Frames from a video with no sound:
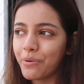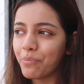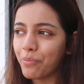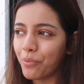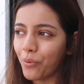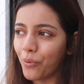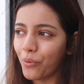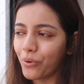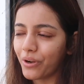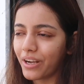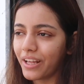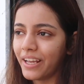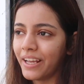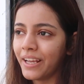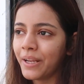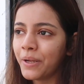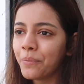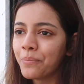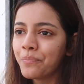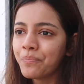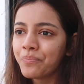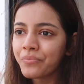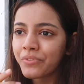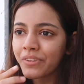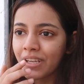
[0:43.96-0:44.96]
went
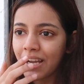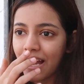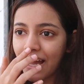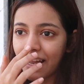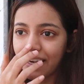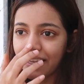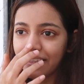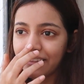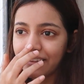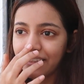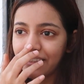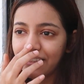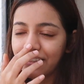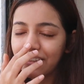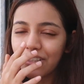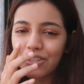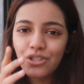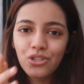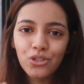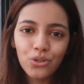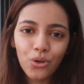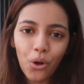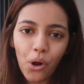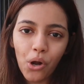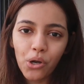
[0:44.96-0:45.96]
boating, and I think
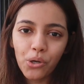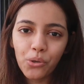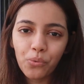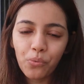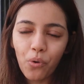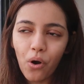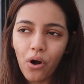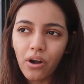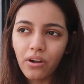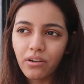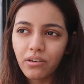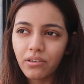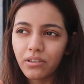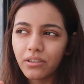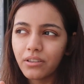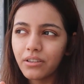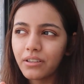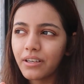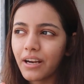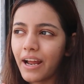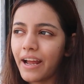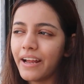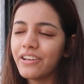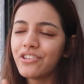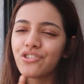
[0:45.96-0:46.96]
the salt water
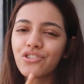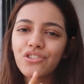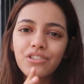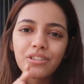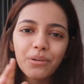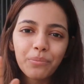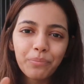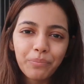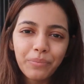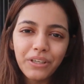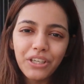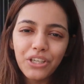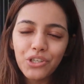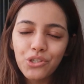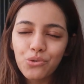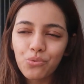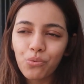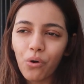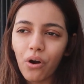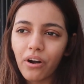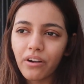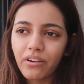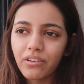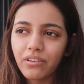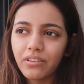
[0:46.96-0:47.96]
and just the beach
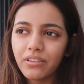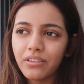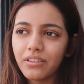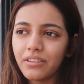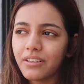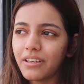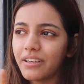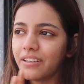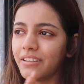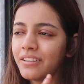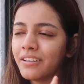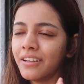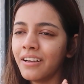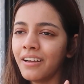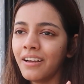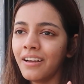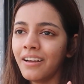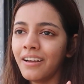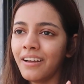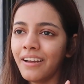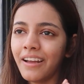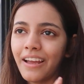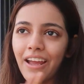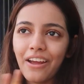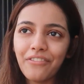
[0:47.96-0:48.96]
water and
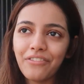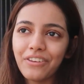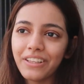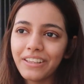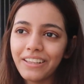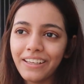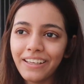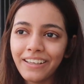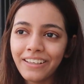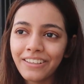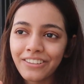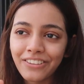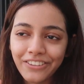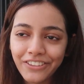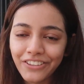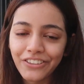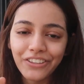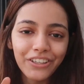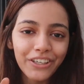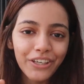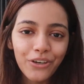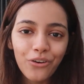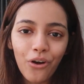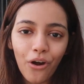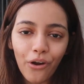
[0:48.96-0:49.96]
everything
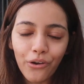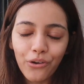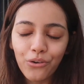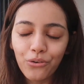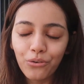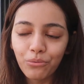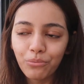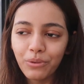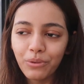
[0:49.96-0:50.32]
really got